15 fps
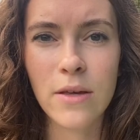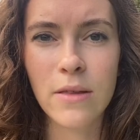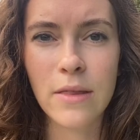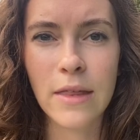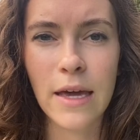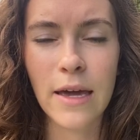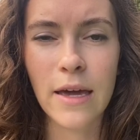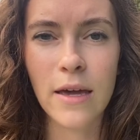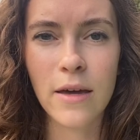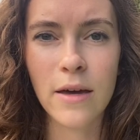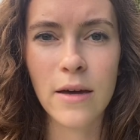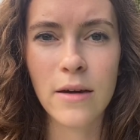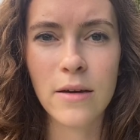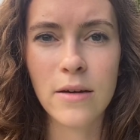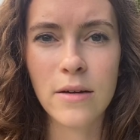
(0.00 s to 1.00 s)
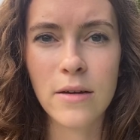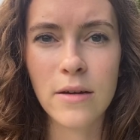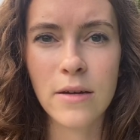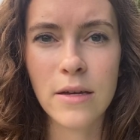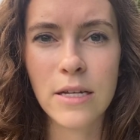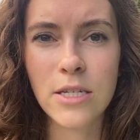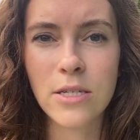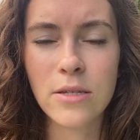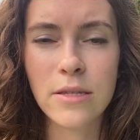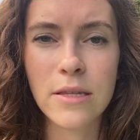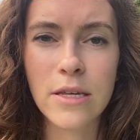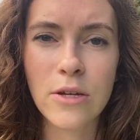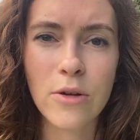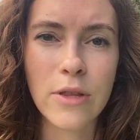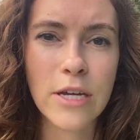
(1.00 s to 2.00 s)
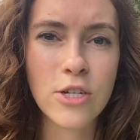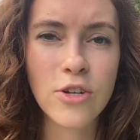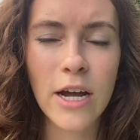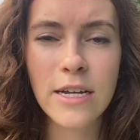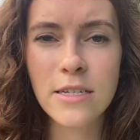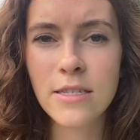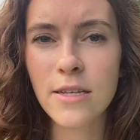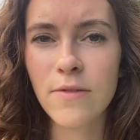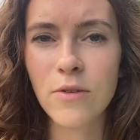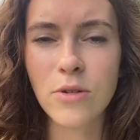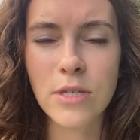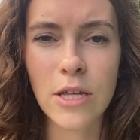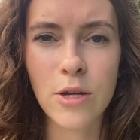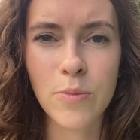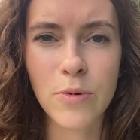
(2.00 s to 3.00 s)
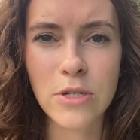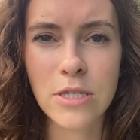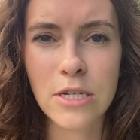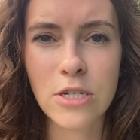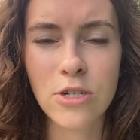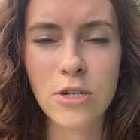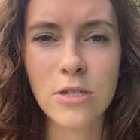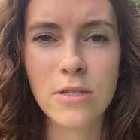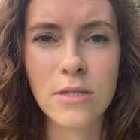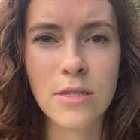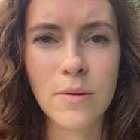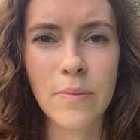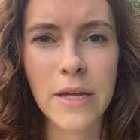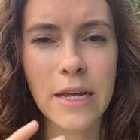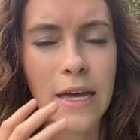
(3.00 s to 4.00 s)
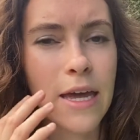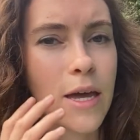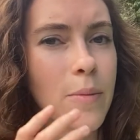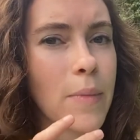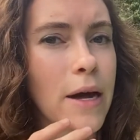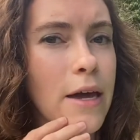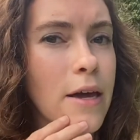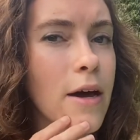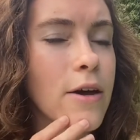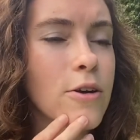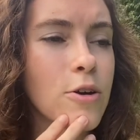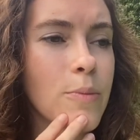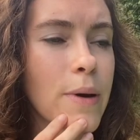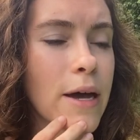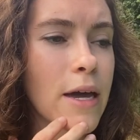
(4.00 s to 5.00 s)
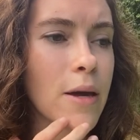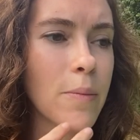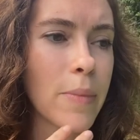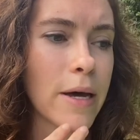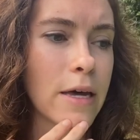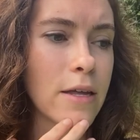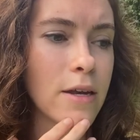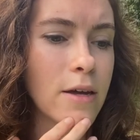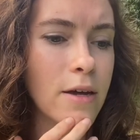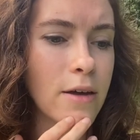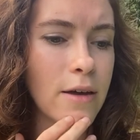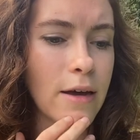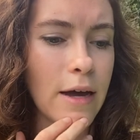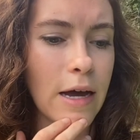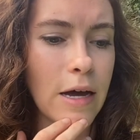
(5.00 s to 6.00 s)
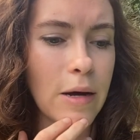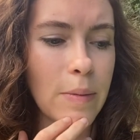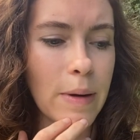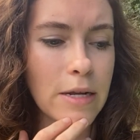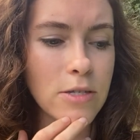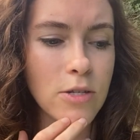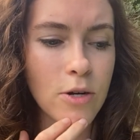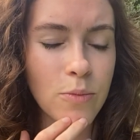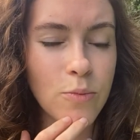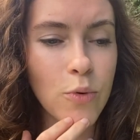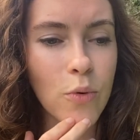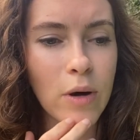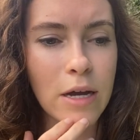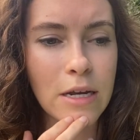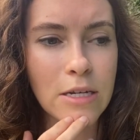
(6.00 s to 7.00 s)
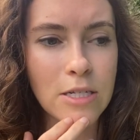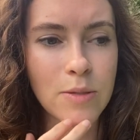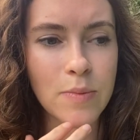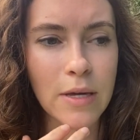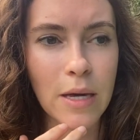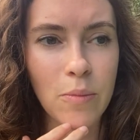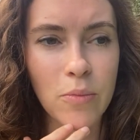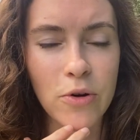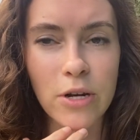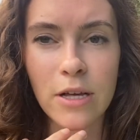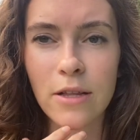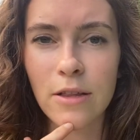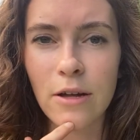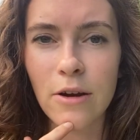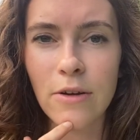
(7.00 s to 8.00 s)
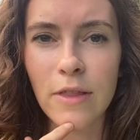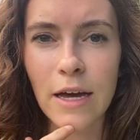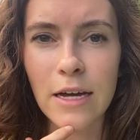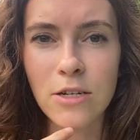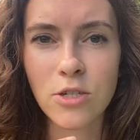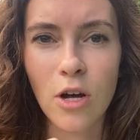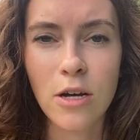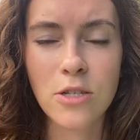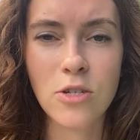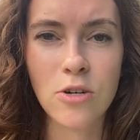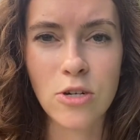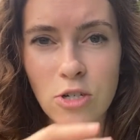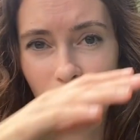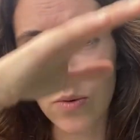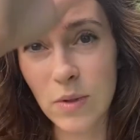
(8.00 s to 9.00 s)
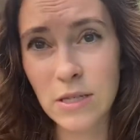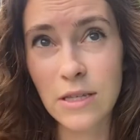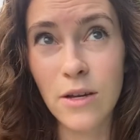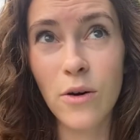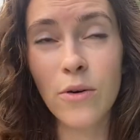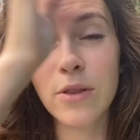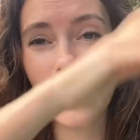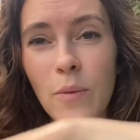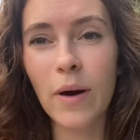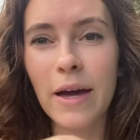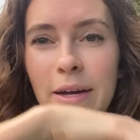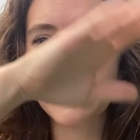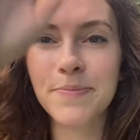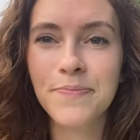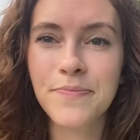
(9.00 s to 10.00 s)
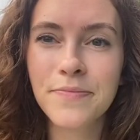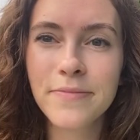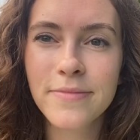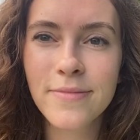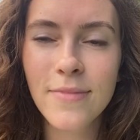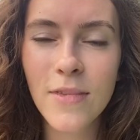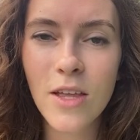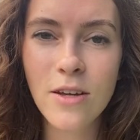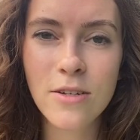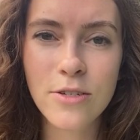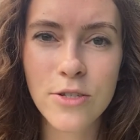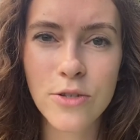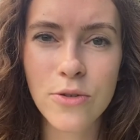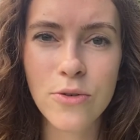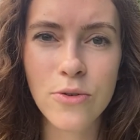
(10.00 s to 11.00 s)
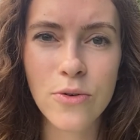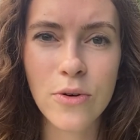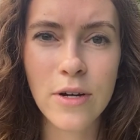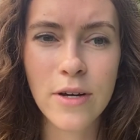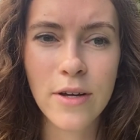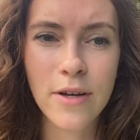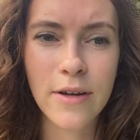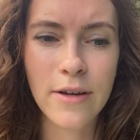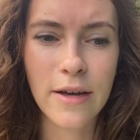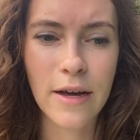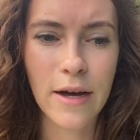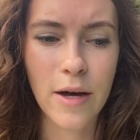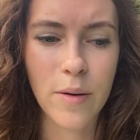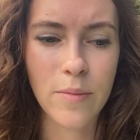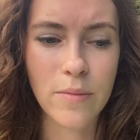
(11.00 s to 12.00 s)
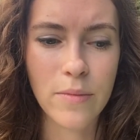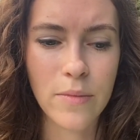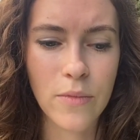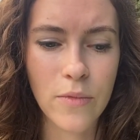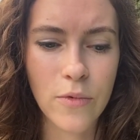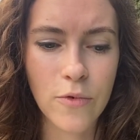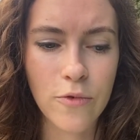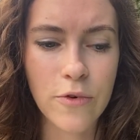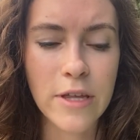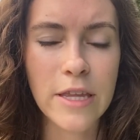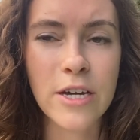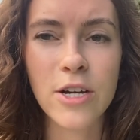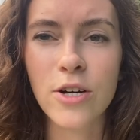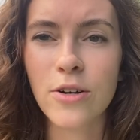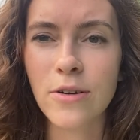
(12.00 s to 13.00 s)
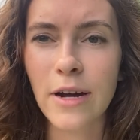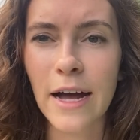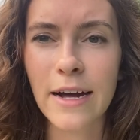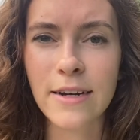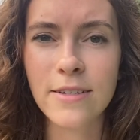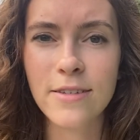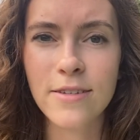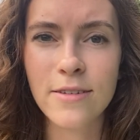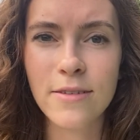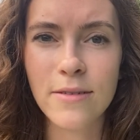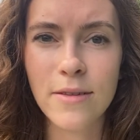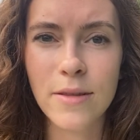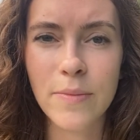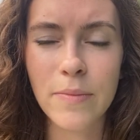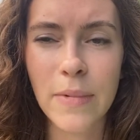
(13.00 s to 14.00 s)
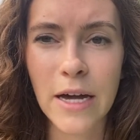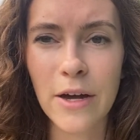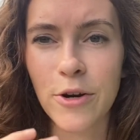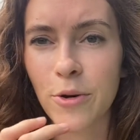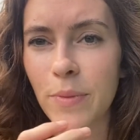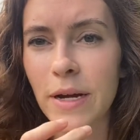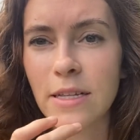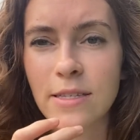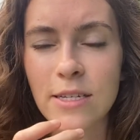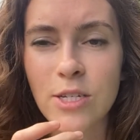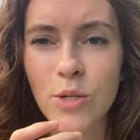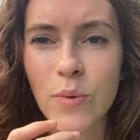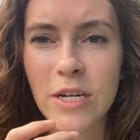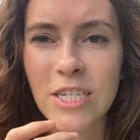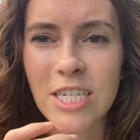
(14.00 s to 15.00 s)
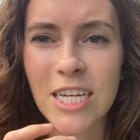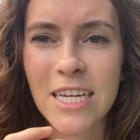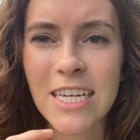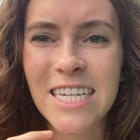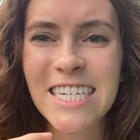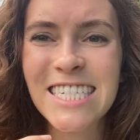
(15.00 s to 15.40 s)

they tried to see if there's other procedures to mitigate my underbite, but at a certain point it just became pretty clear that jaw surgery was the only way to really correct my underbite situation.